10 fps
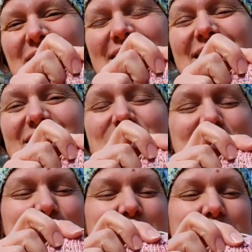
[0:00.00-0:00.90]
or
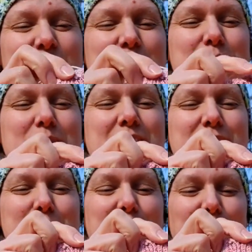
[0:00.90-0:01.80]
if you've been
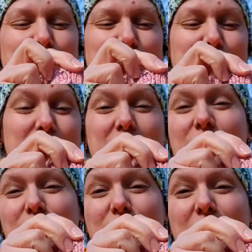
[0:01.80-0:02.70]
here before, you know that
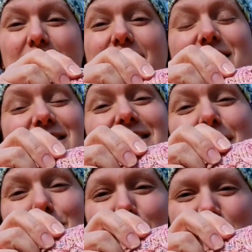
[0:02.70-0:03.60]
English is
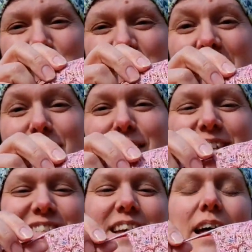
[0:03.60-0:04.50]
not my first
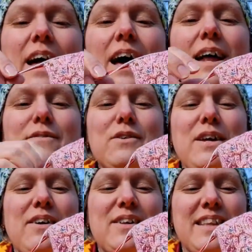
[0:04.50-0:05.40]
language, and every
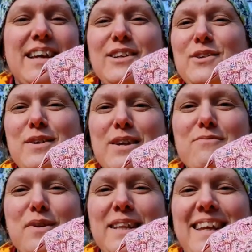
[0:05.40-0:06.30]
now and then you can
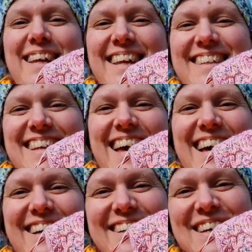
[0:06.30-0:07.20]
really
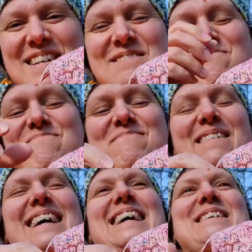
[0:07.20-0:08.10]
tell.
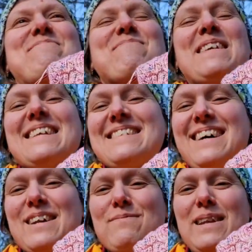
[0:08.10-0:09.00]
Yeah, it's
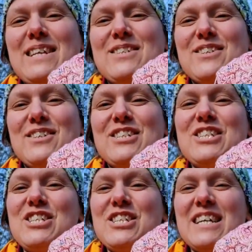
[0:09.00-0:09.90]
not a pleasure,
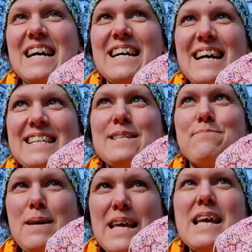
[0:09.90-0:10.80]
as
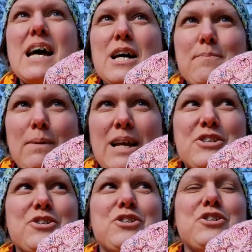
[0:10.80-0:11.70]
big a
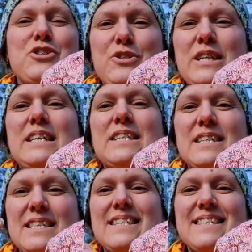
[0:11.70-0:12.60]
pleasure to knit
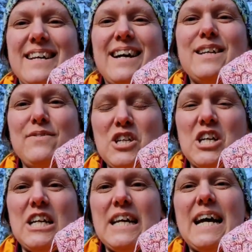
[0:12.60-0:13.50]
this kind of
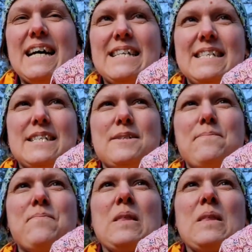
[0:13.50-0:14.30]
yarn as